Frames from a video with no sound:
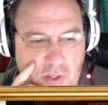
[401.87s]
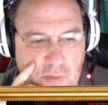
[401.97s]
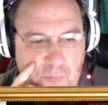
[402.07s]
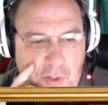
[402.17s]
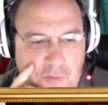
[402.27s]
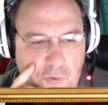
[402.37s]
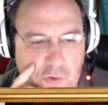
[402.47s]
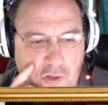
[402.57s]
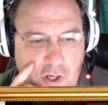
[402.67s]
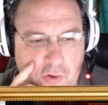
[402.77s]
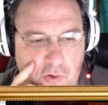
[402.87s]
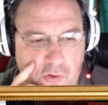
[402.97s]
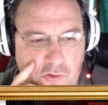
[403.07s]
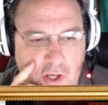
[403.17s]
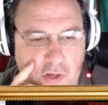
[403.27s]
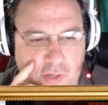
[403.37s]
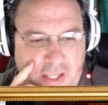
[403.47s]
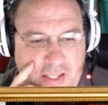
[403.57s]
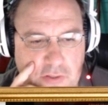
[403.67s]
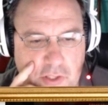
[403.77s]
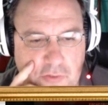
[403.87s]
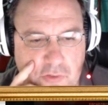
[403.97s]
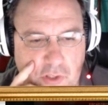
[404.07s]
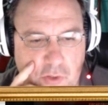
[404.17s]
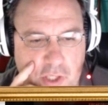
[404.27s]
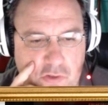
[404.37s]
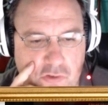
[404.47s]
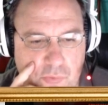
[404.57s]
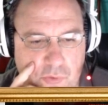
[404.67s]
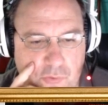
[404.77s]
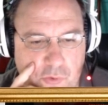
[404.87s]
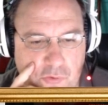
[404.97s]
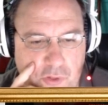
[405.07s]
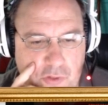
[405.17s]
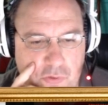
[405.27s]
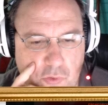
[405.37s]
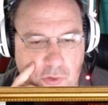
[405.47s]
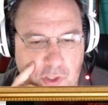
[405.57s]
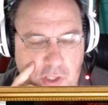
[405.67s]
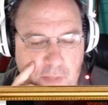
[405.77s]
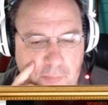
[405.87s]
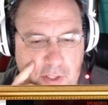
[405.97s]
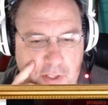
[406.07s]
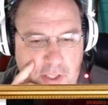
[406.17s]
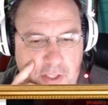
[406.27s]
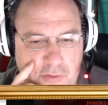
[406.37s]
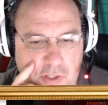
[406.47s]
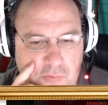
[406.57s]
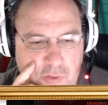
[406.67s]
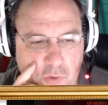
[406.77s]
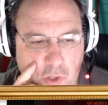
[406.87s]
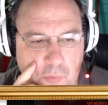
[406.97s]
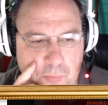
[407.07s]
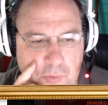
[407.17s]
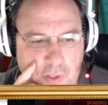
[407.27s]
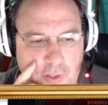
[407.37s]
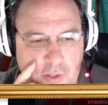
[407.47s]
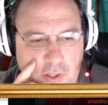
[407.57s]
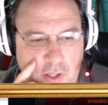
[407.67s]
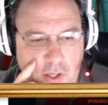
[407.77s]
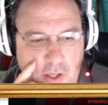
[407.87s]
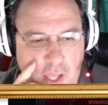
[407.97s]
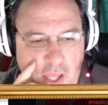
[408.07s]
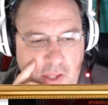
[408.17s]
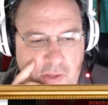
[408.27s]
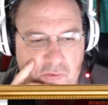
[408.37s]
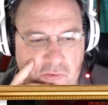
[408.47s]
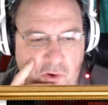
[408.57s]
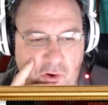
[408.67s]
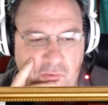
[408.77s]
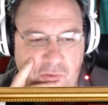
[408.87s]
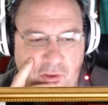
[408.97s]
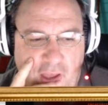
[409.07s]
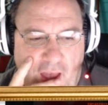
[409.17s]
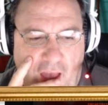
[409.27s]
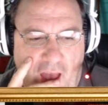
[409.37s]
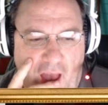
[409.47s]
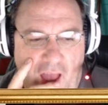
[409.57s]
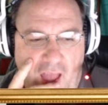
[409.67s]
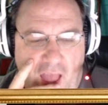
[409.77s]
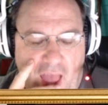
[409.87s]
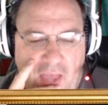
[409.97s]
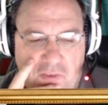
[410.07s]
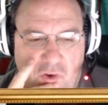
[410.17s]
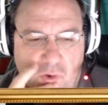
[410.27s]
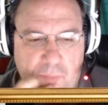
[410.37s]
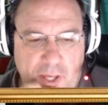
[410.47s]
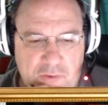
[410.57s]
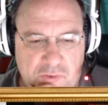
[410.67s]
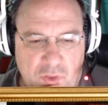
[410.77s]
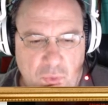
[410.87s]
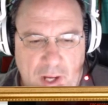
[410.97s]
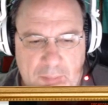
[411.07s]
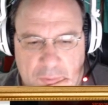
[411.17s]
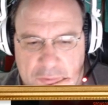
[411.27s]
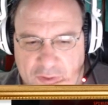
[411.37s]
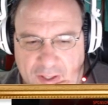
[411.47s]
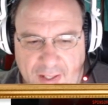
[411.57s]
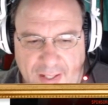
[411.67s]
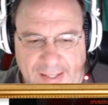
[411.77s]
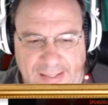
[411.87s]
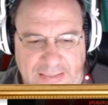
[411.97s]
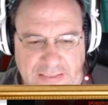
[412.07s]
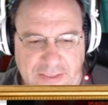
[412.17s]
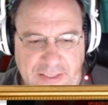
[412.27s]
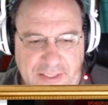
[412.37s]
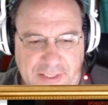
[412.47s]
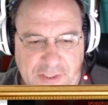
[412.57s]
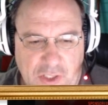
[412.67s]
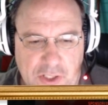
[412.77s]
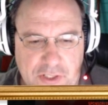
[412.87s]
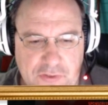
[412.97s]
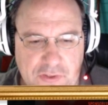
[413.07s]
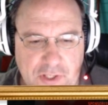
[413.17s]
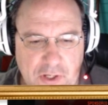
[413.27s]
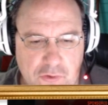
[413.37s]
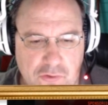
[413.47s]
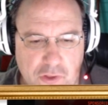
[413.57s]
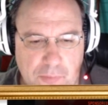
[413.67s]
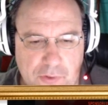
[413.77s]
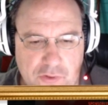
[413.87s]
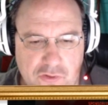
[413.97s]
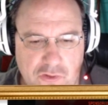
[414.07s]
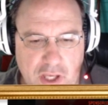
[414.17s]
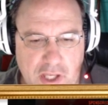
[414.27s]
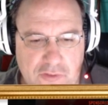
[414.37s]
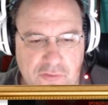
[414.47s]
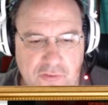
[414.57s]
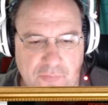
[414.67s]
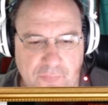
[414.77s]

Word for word: Bedfordshire, England. The location was first seen during the climatic ending of A New Hope and served as home base to the rebels. The Cardington airship sheds,